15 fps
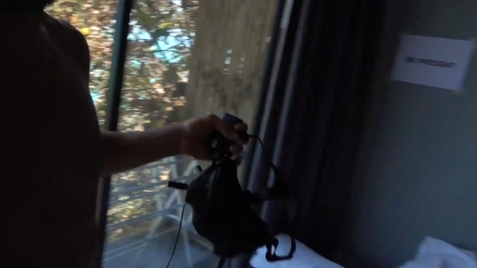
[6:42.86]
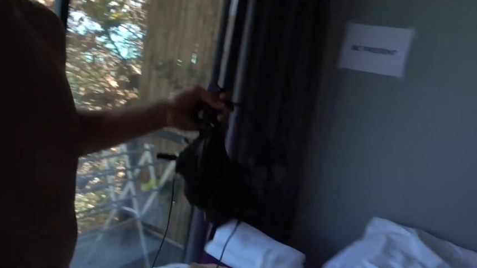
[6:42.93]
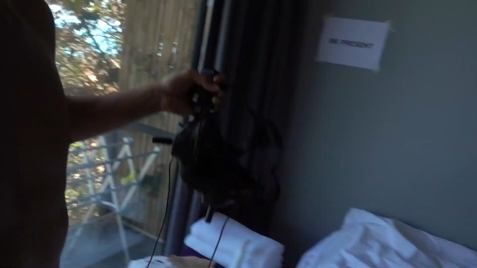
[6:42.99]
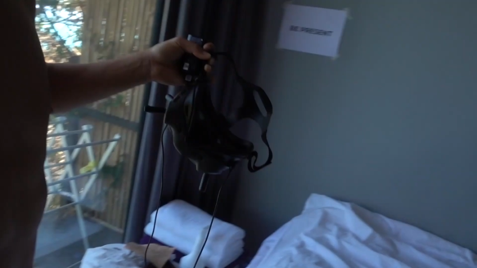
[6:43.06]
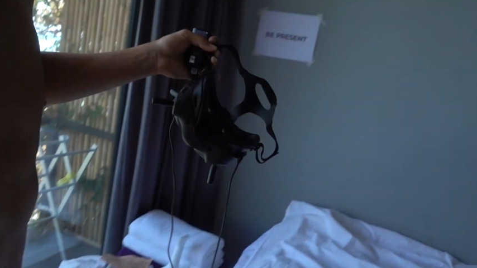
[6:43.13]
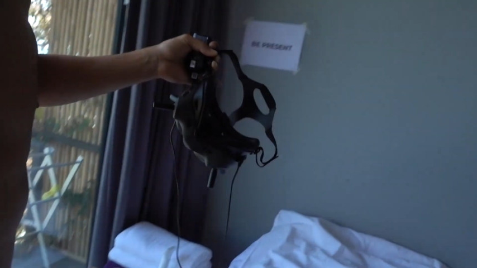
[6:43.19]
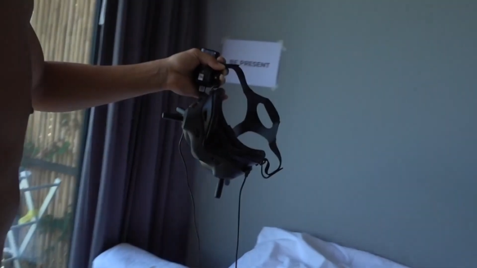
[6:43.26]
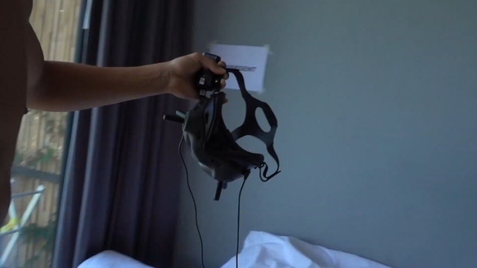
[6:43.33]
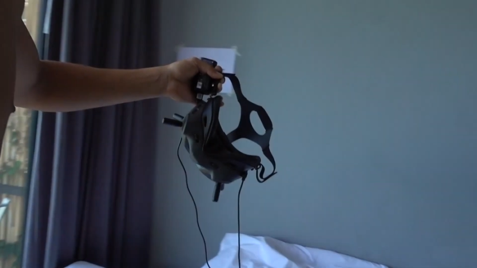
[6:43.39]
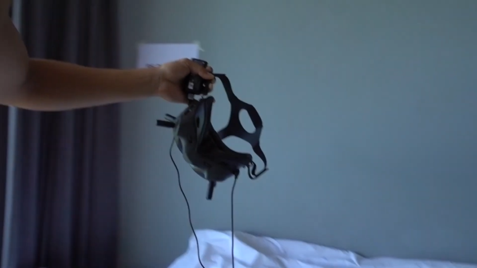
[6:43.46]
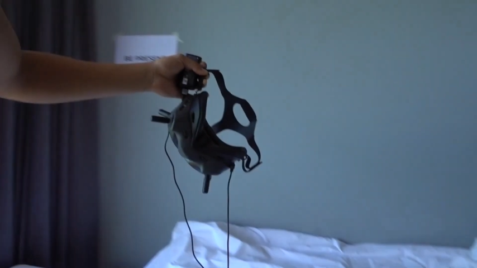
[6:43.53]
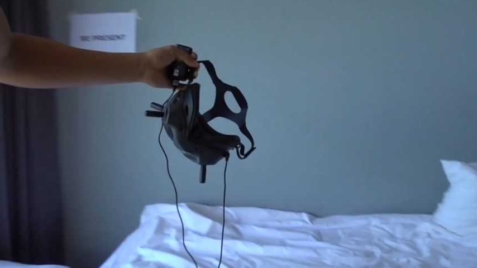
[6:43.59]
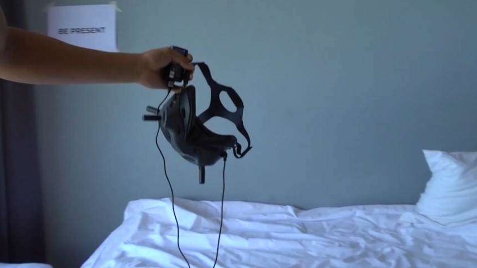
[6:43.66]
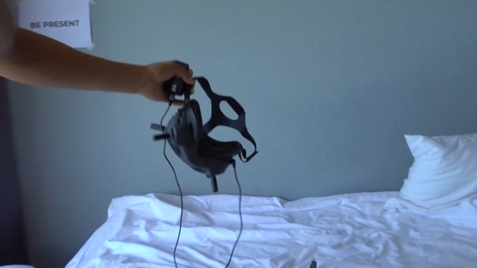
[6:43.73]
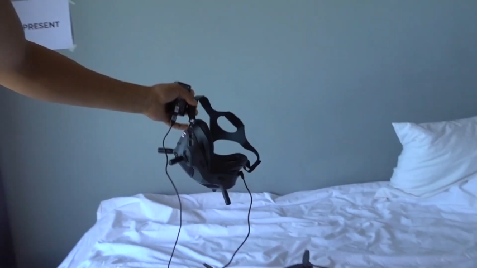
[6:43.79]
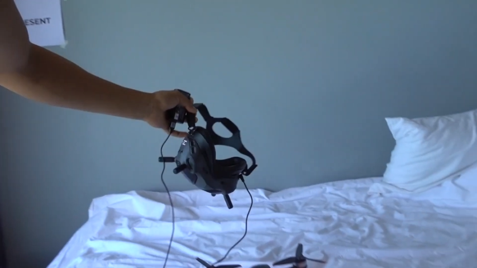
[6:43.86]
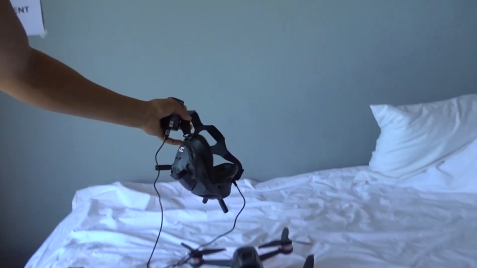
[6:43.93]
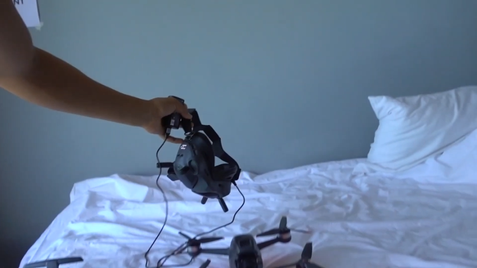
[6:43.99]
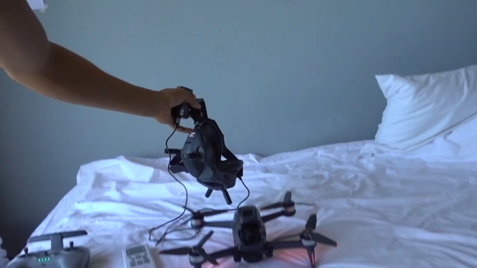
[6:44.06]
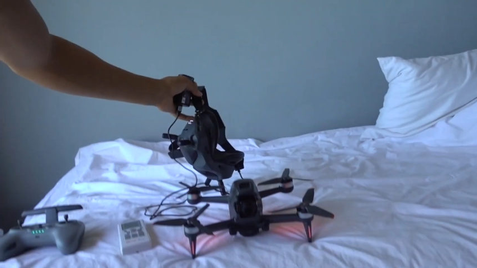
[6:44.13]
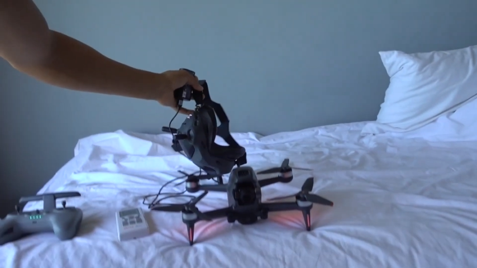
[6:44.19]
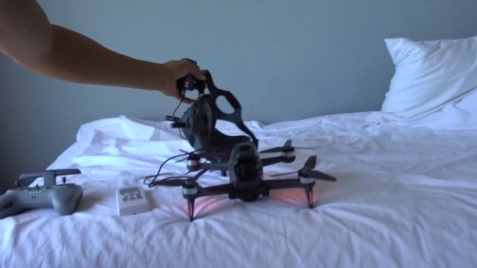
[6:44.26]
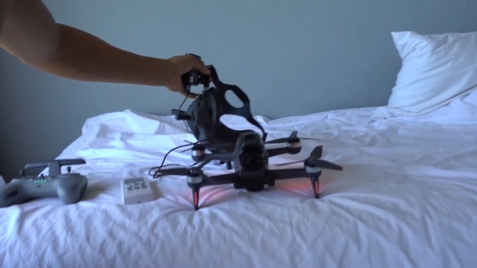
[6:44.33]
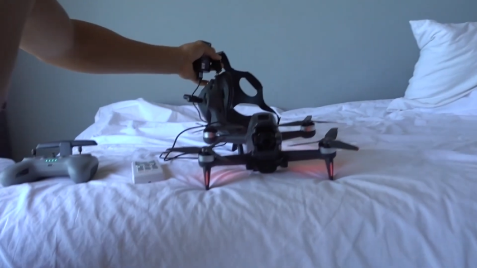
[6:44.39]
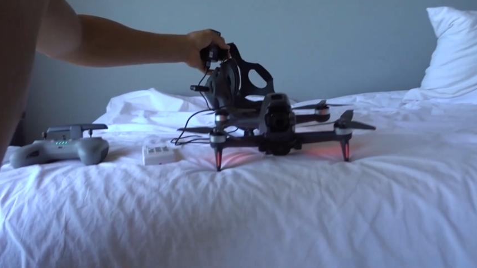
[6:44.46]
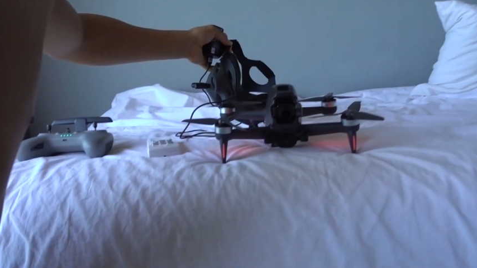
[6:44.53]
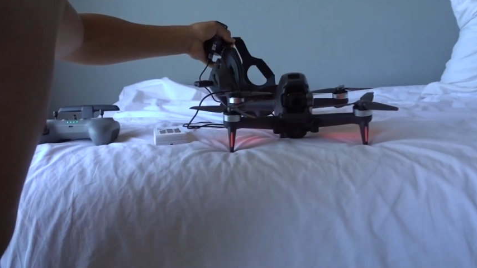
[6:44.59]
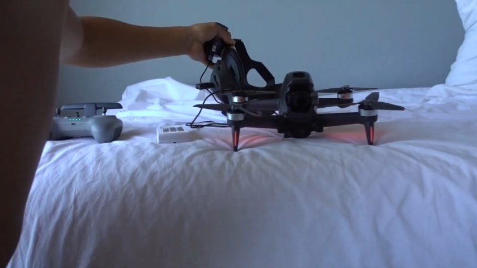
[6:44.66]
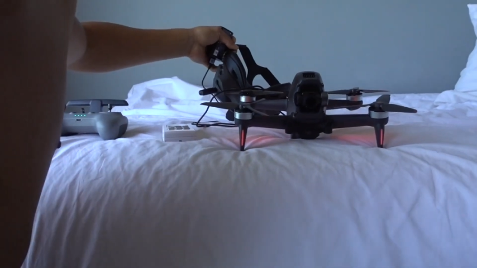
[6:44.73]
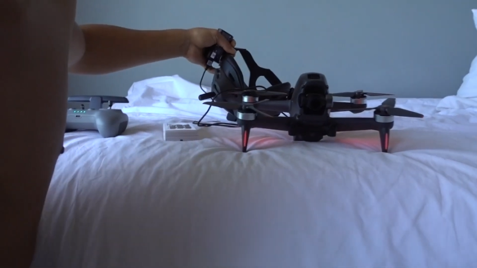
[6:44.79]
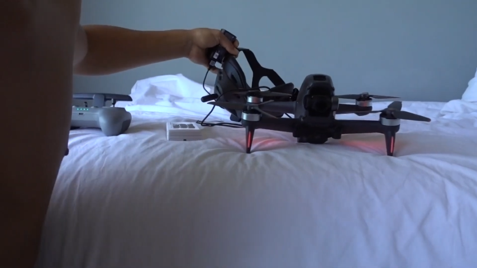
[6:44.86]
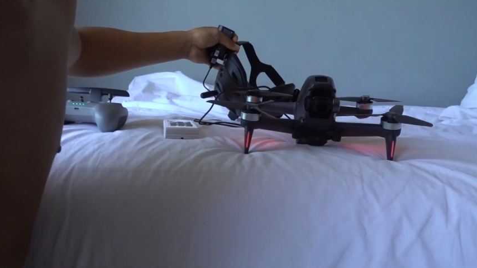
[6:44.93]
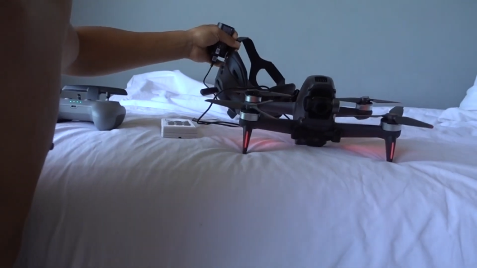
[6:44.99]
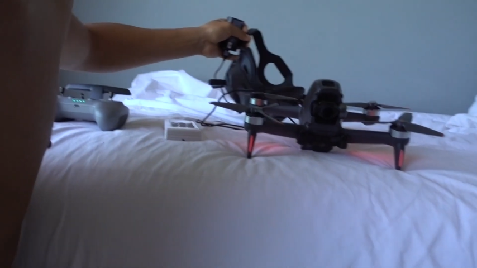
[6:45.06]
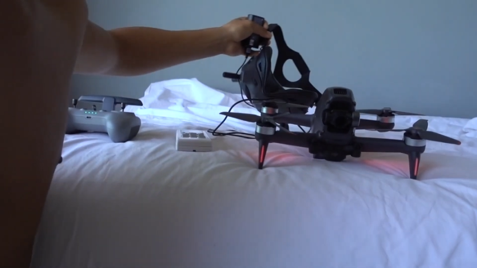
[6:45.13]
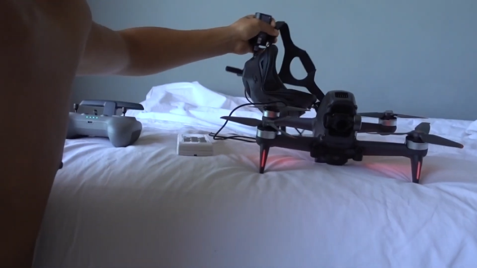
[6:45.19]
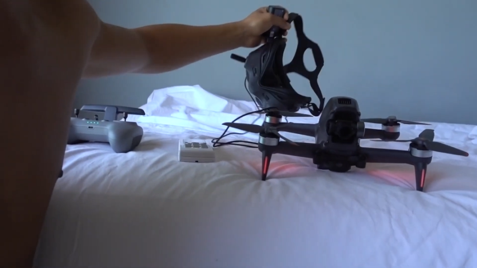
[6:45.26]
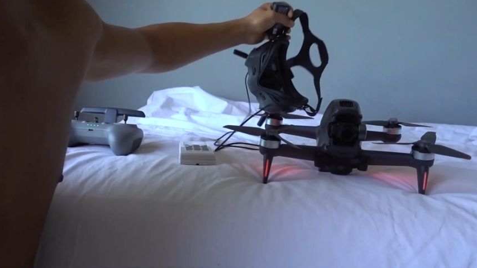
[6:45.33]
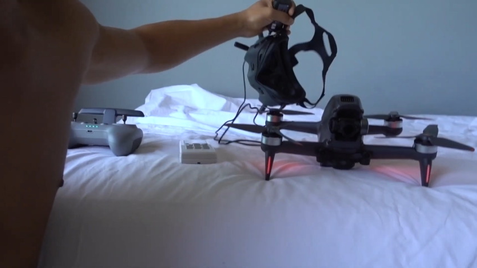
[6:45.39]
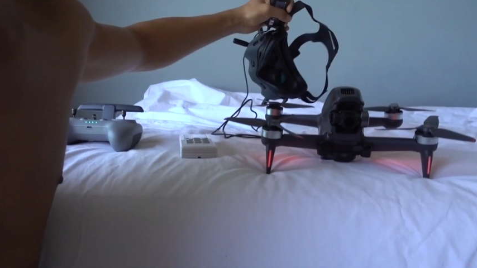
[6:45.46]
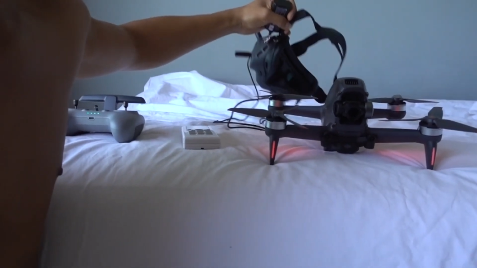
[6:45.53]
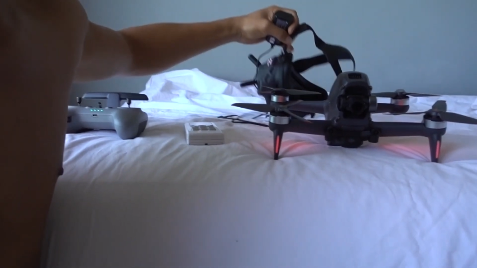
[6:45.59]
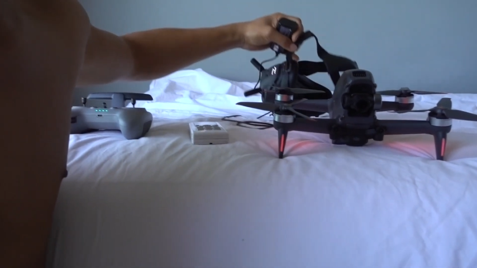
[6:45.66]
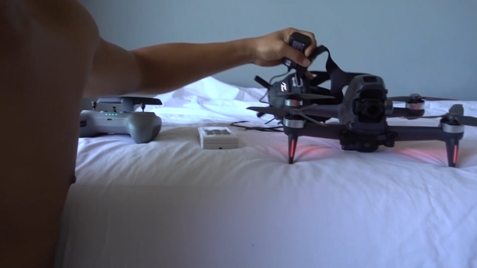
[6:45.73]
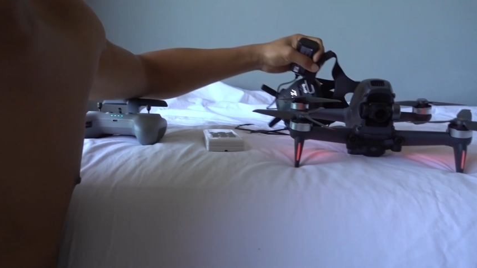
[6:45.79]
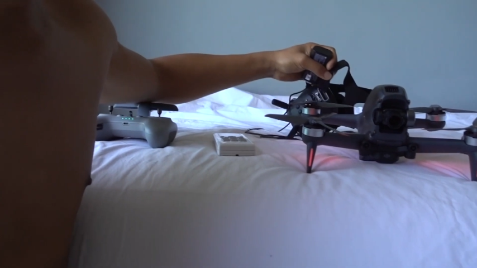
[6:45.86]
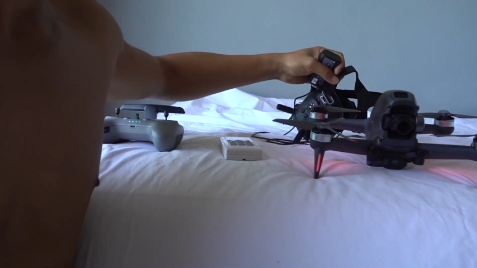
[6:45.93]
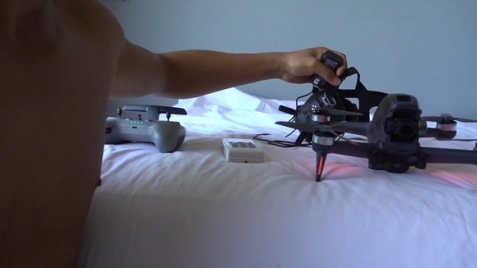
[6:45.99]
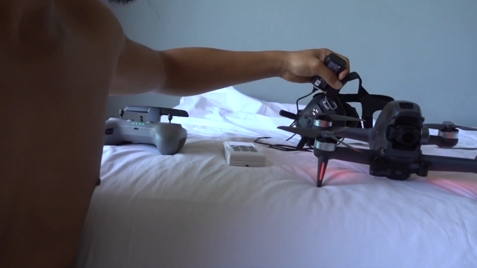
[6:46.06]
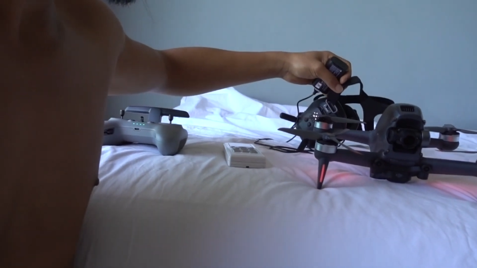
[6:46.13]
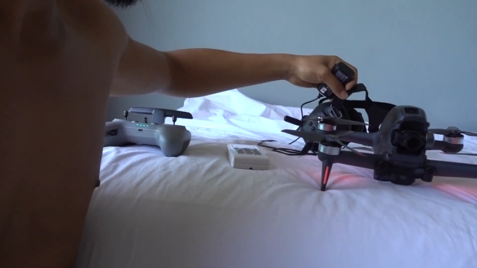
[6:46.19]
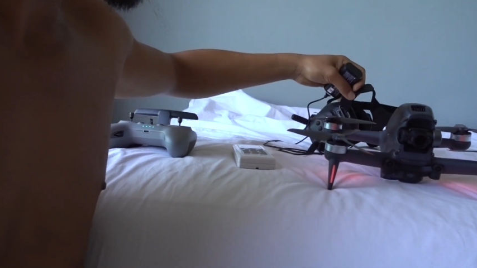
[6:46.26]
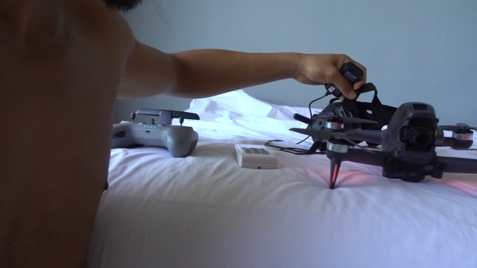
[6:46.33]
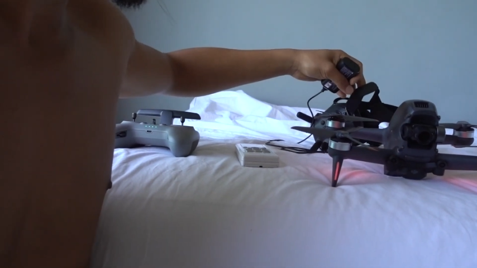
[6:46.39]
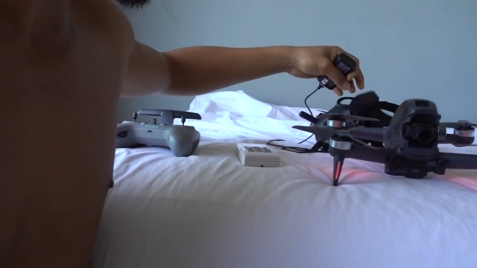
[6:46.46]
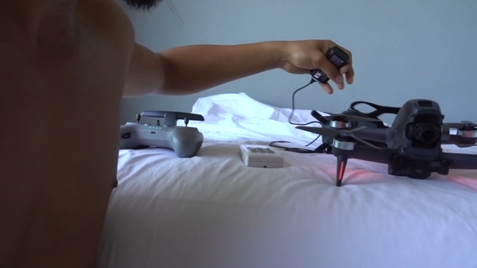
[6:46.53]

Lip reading: Nobody's mouth can be seen.